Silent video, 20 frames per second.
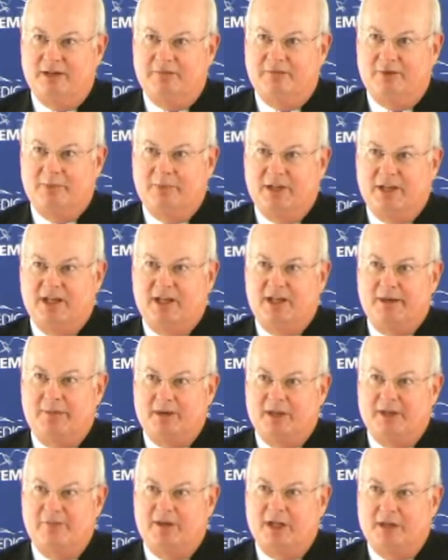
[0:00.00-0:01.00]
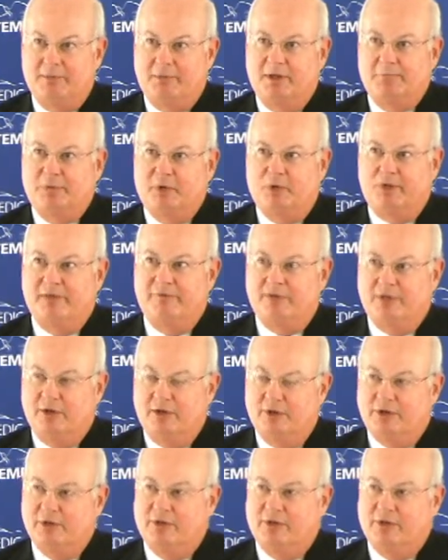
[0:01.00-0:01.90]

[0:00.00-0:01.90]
from economic development point of view